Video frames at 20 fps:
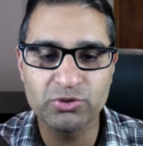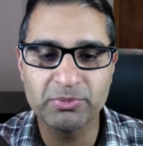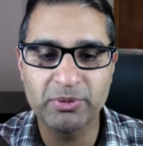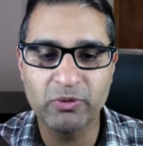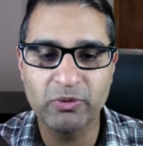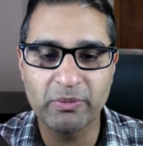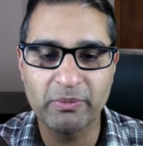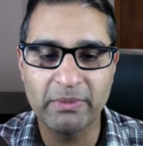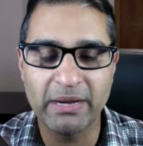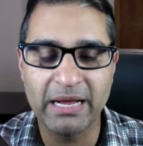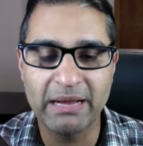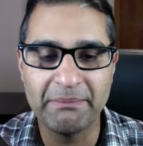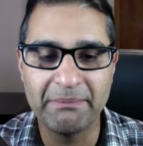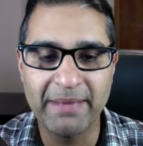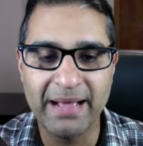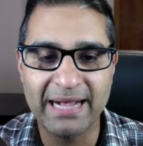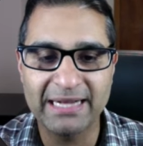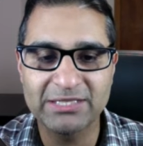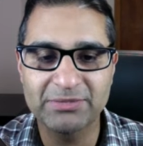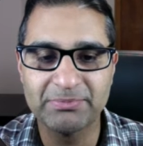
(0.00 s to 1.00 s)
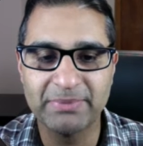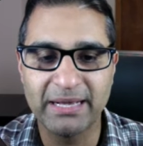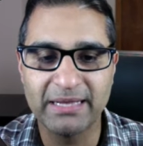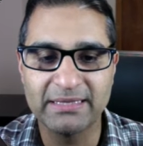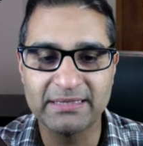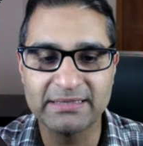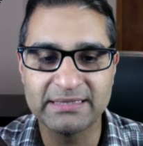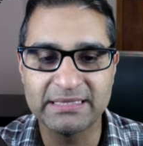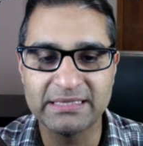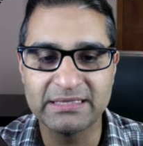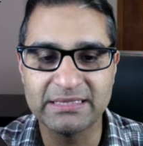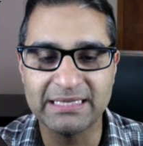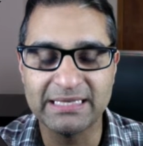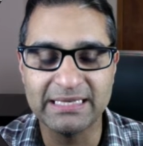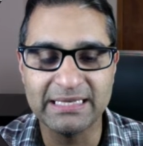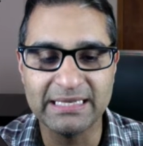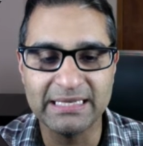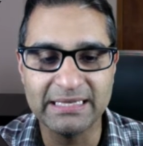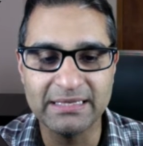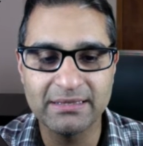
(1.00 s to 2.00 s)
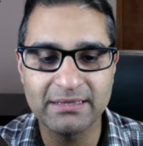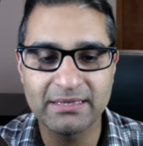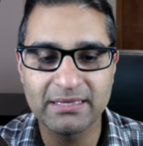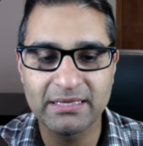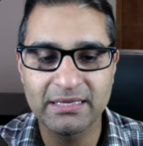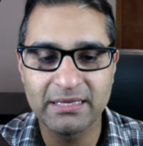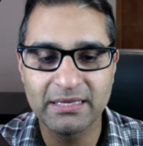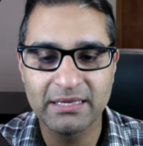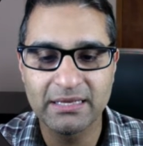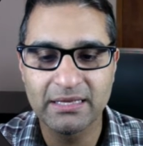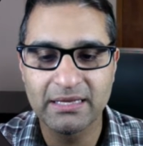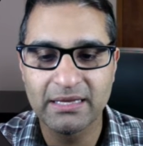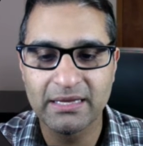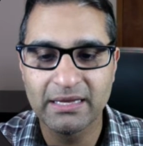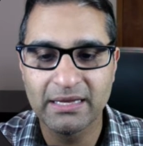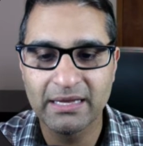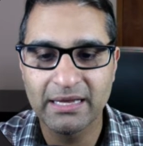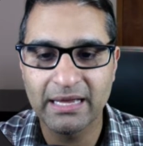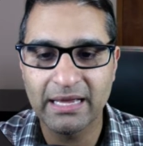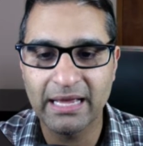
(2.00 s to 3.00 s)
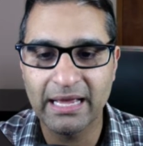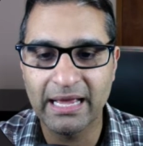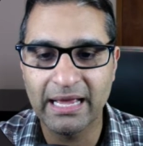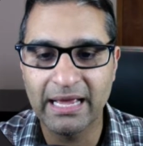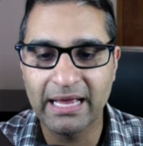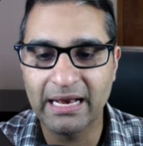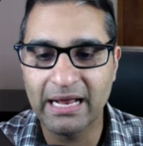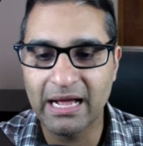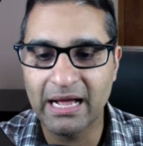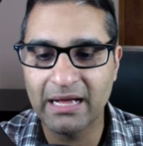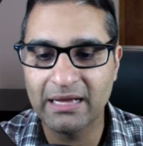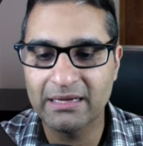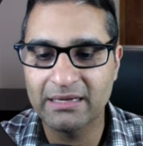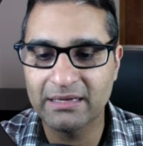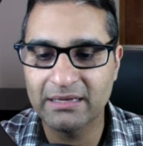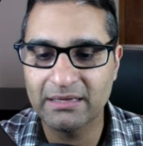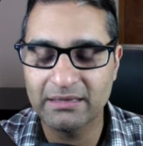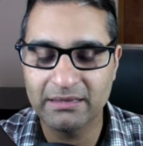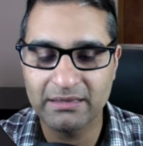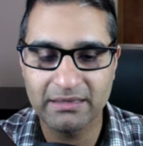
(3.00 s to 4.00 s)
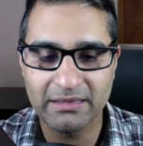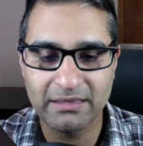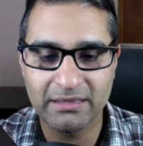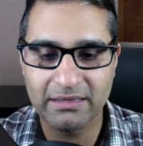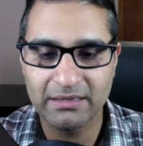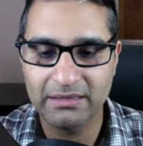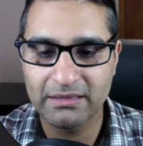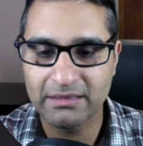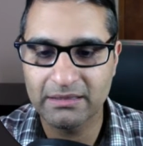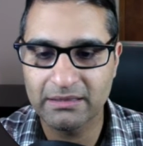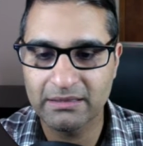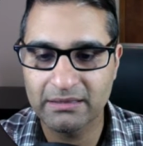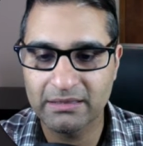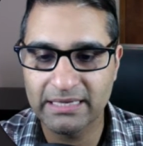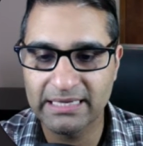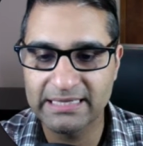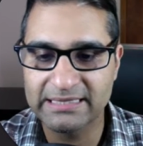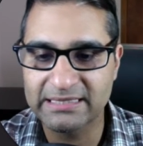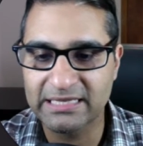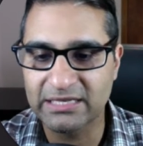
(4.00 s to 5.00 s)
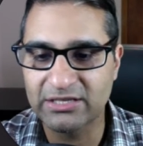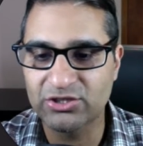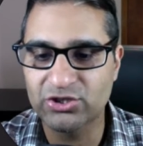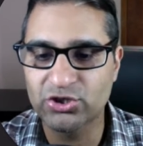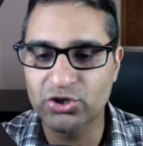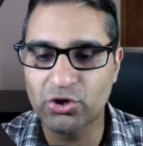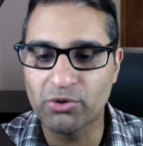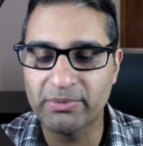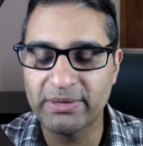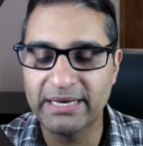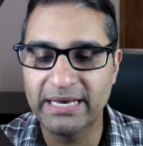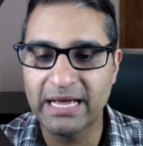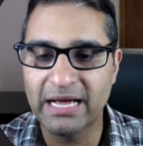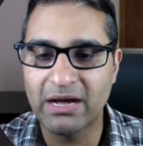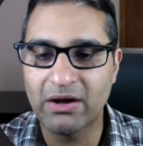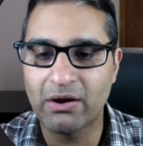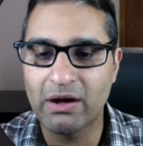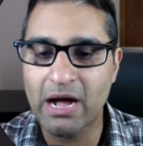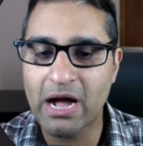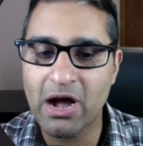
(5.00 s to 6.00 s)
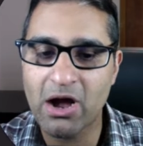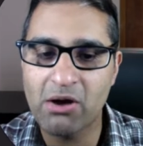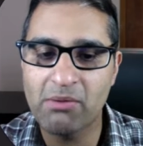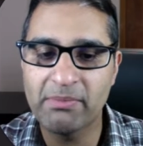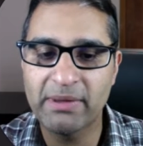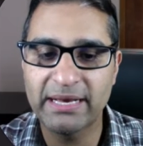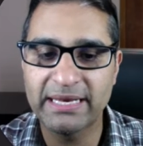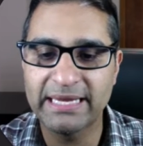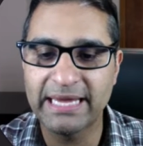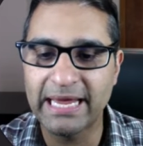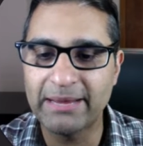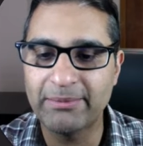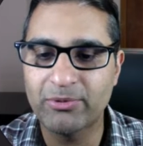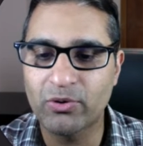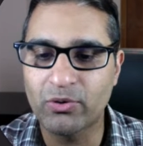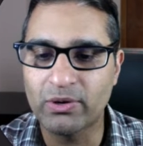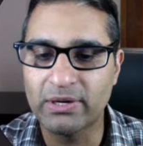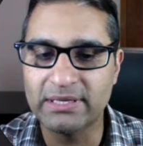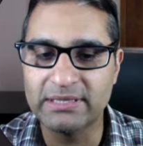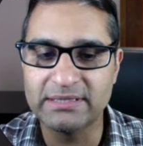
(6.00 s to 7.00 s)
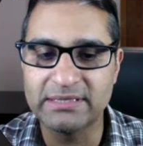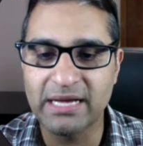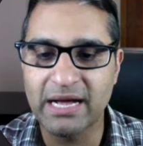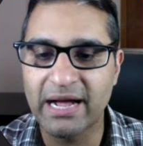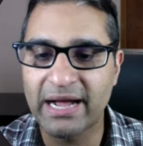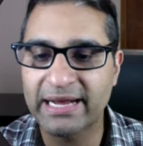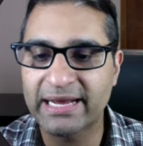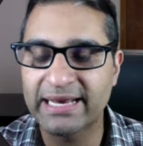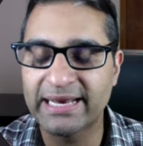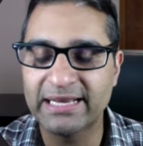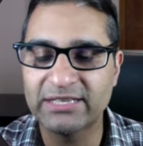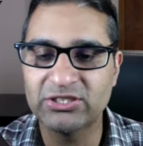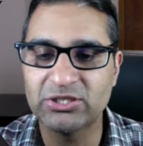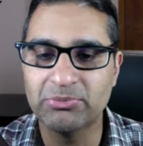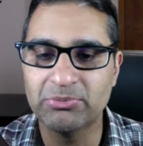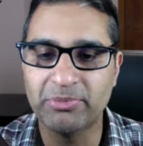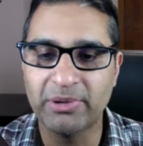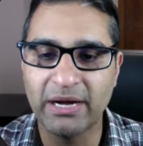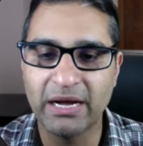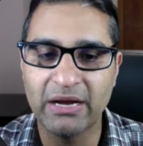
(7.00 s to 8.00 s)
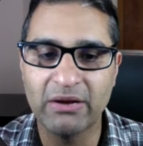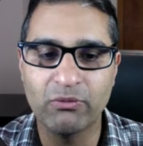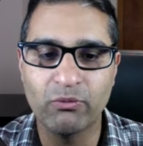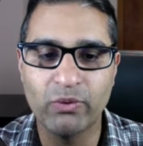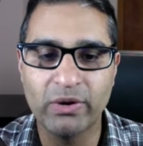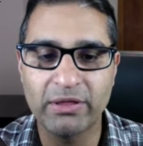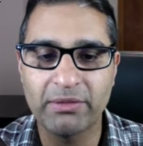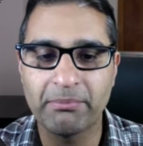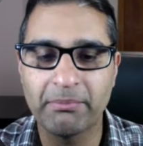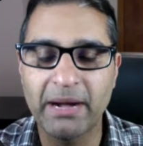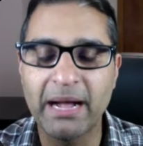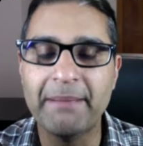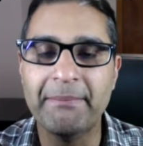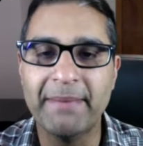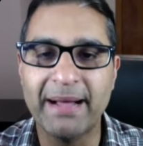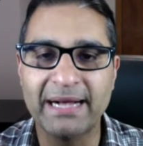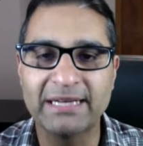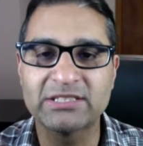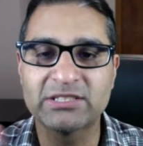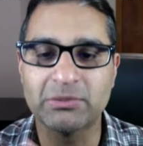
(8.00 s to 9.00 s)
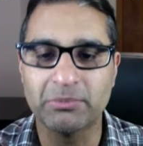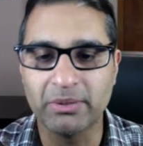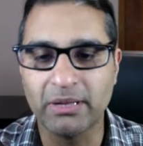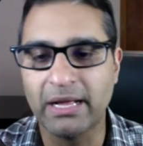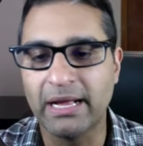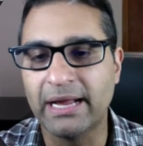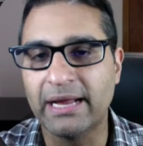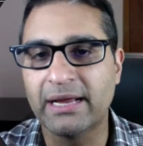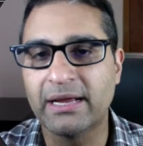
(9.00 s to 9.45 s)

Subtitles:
what my max balance is in ETH, and it's going to show me now how many ApeCoins I can actually buy with my max supply.